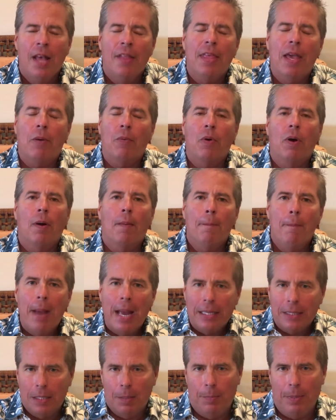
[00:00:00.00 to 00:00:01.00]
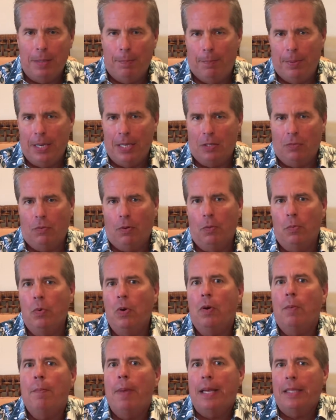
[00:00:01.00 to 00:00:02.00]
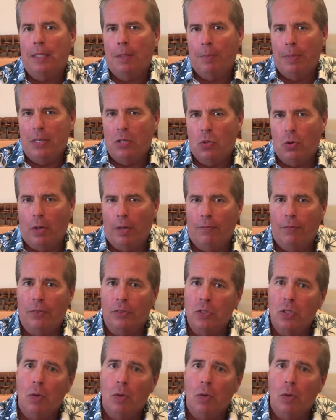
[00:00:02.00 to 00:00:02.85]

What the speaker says: that we are meant to be peaceful, and we are meant to be joyful.